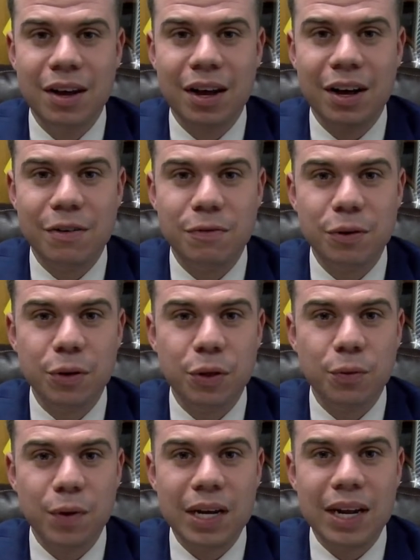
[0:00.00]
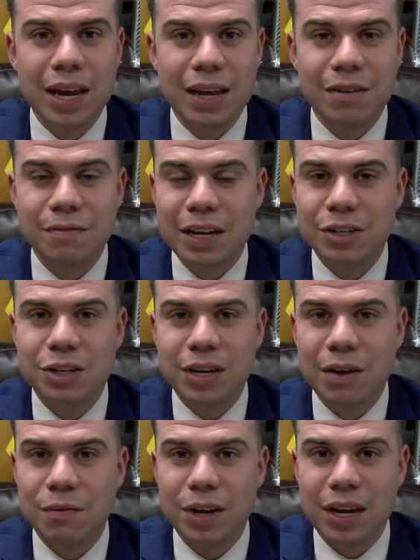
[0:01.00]
full 3-day convention
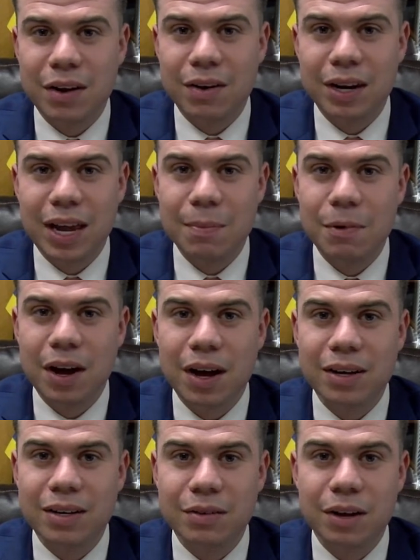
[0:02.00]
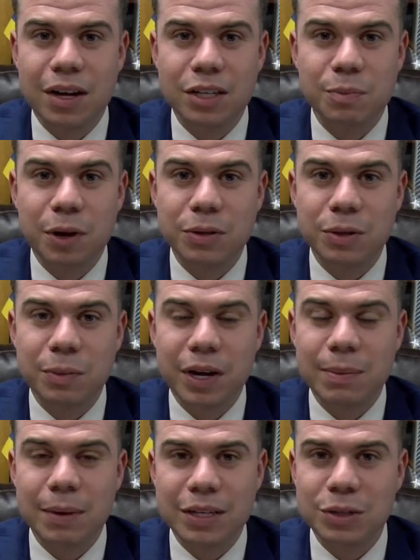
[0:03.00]
every year on Cape Cod, sponsored by
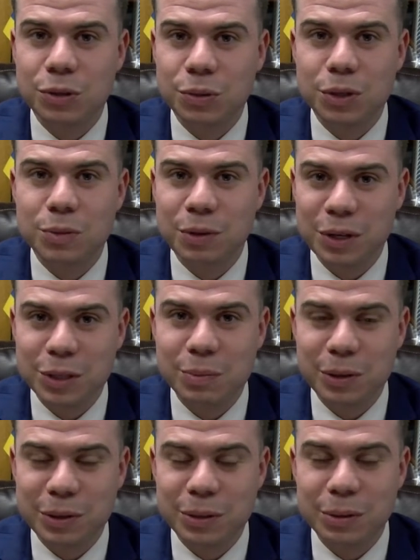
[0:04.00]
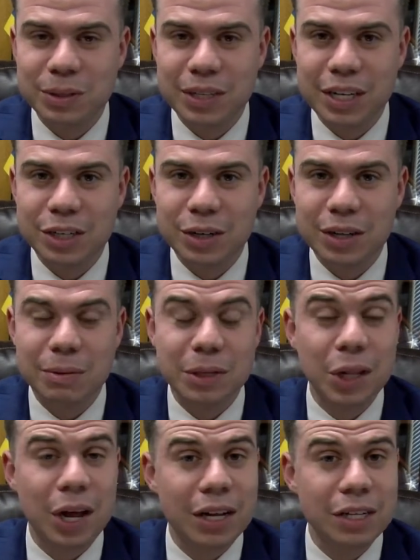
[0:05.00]
the Massachusetts Municipal Association. There was
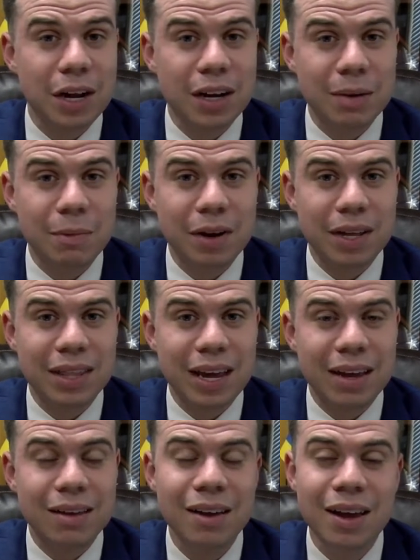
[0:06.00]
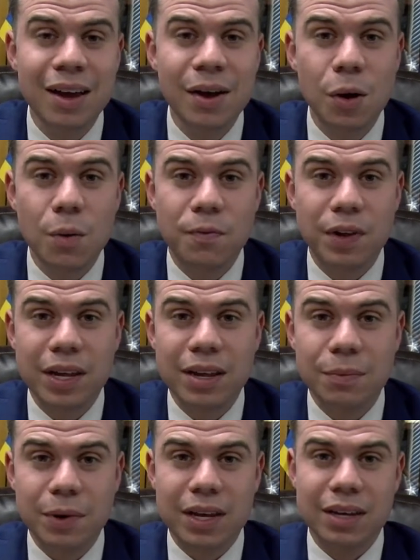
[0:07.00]
a lot talked about at that.
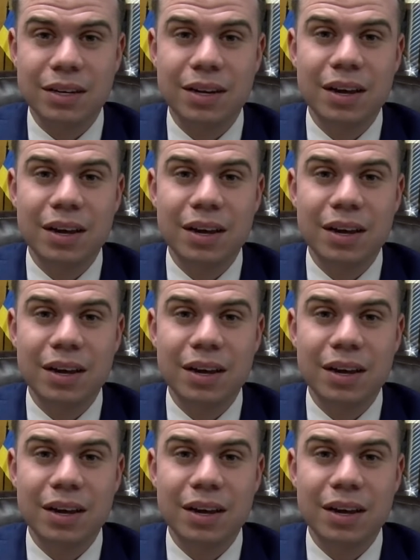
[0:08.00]
Hopefully we can